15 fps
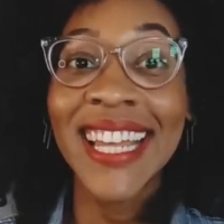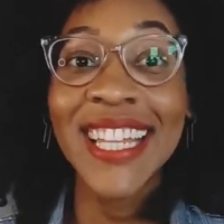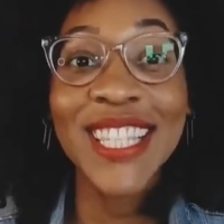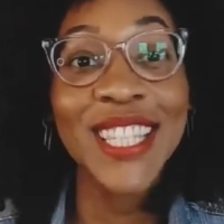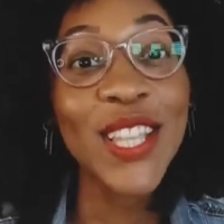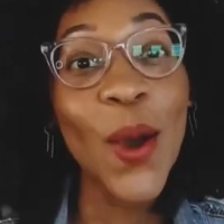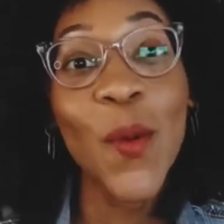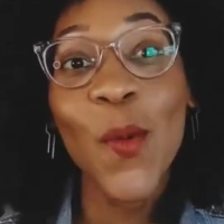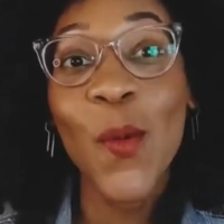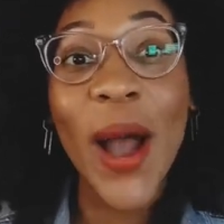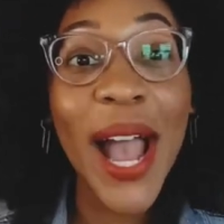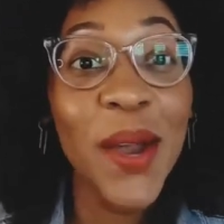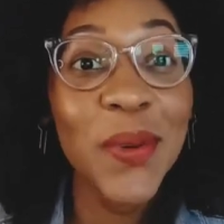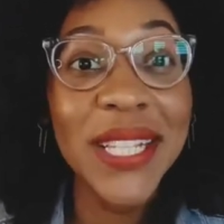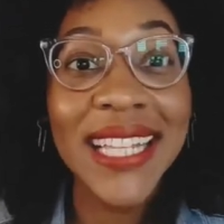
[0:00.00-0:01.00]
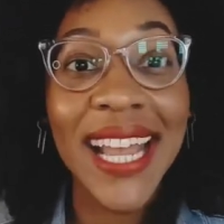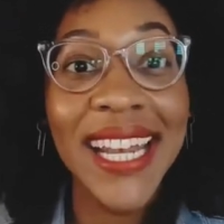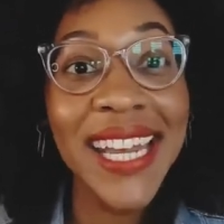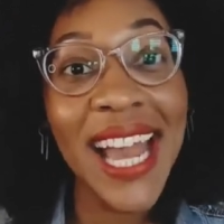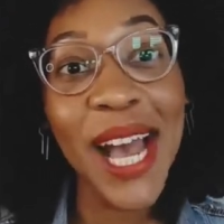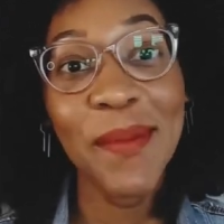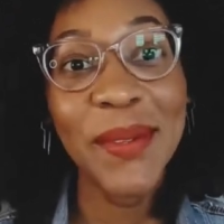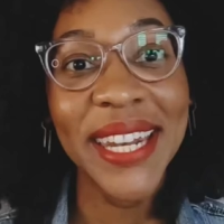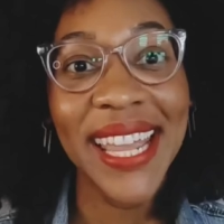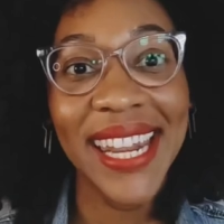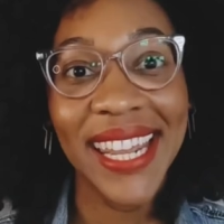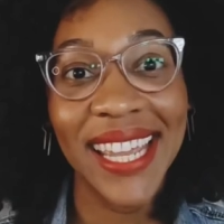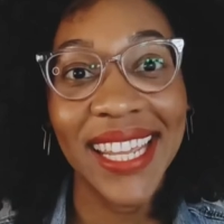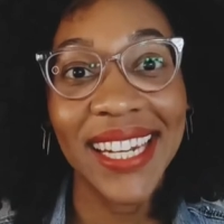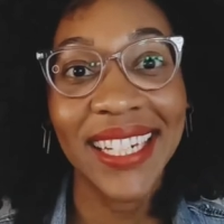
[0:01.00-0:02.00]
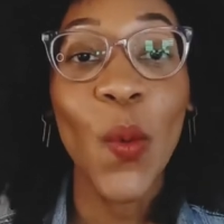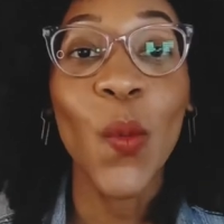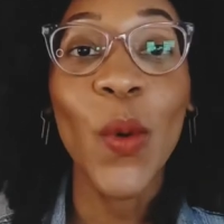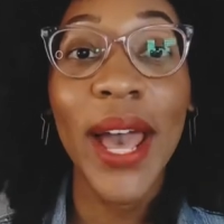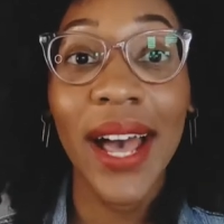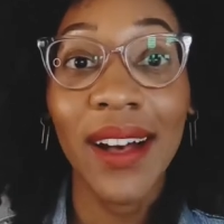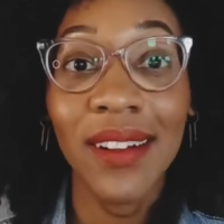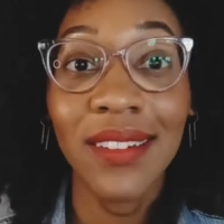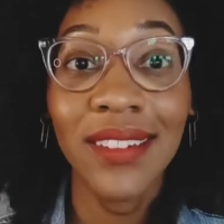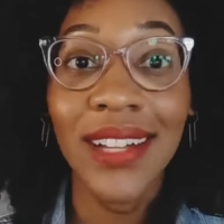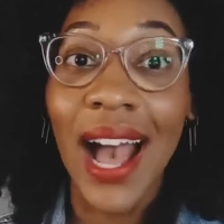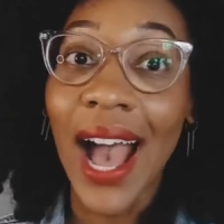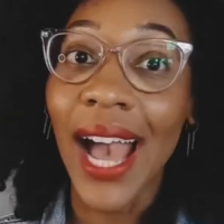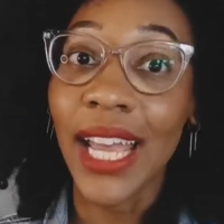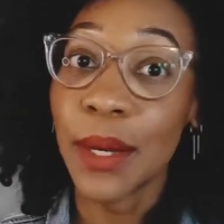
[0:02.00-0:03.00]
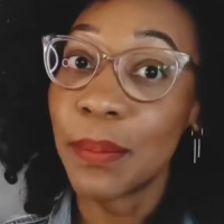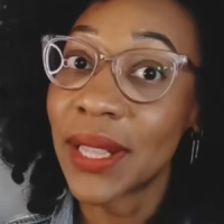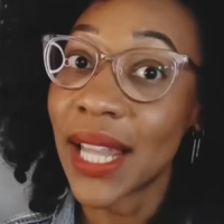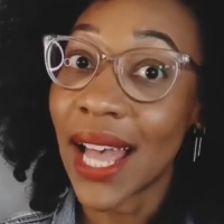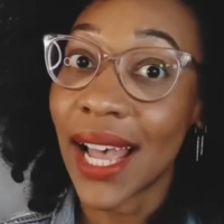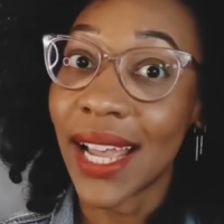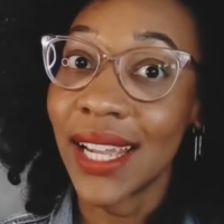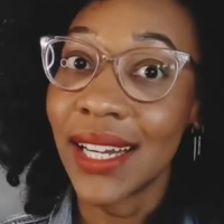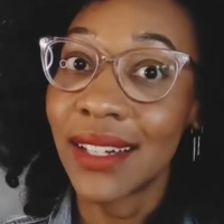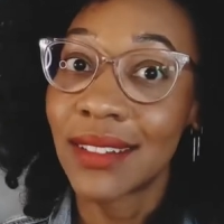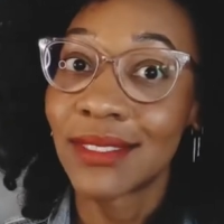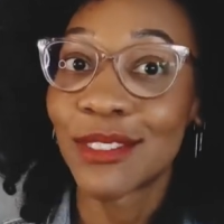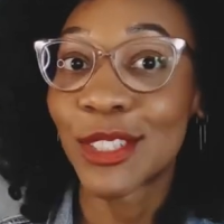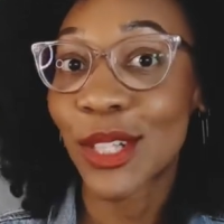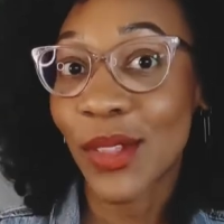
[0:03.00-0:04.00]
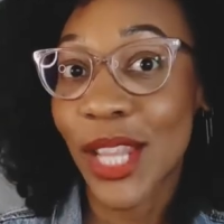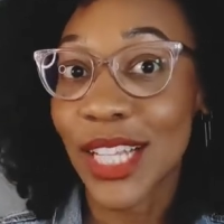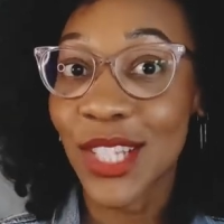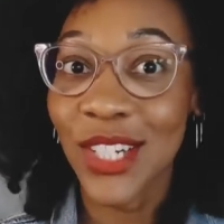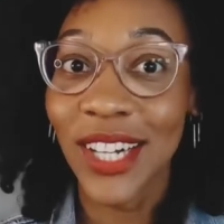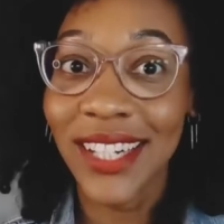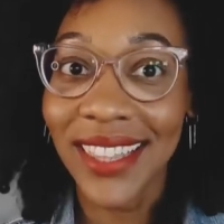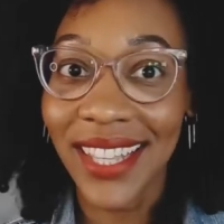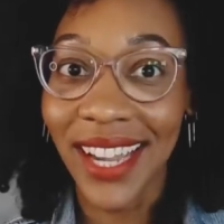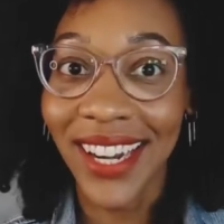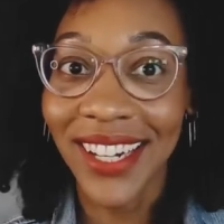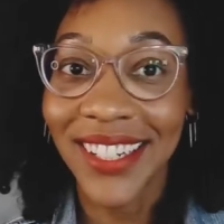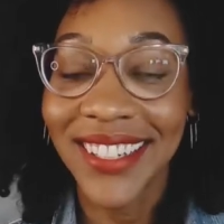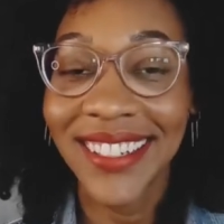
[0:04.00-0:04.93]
So, why was I nominated? Well, I applied, so let's start there.